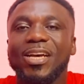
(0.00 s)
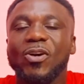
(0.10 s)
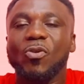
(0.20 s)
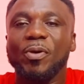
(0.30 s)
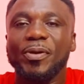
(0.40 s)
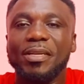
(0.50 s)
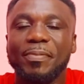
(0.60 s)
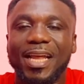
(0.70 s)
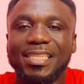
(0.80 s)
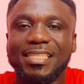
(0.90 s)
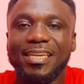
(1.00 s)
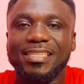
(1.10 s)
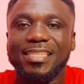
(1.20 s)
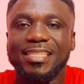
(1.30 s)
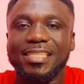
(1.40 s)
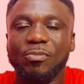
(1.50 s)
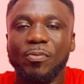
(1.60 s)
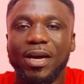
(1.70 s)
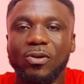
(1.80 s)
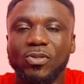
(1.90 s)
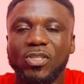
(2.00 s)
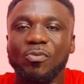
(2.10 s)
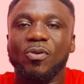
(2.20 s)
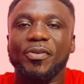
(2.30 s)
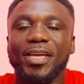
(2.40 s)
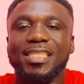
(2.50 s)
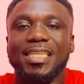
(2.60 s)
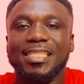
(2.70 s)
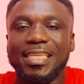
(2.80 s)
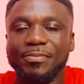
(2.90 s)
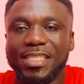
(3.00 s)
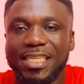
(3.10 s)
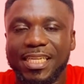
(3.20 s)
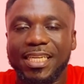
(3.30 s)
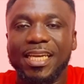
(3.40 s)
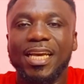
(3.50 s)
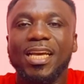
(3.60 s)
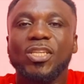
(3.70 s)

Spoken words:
Uber Uni Black Star Jesus, the more back. So much for your sense, the more.